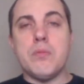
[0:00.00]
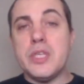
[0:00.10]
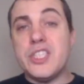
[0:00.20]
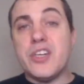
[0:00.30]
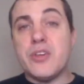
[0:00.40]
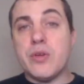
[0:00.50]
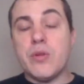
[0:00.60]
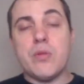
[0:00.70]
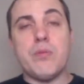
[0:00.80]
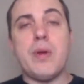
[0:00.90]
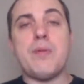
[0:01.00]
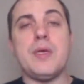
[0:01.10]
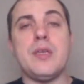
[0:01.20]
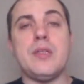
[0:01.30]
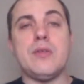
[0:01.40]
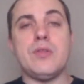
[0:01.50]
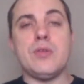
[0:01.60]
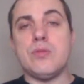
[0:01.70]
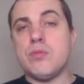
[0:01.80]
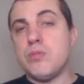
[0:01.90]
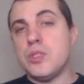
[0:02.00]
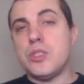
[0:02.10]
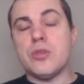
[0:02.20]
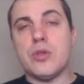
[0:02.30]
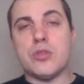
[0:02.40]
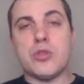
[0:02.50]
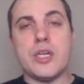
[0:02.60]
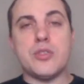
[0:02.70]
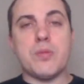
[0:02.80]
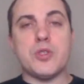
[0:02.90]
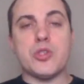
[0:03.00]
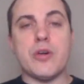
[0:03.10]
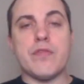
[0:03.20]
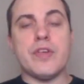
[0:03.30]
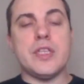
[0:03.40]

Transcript: material, maybe the material you're trying to preserve.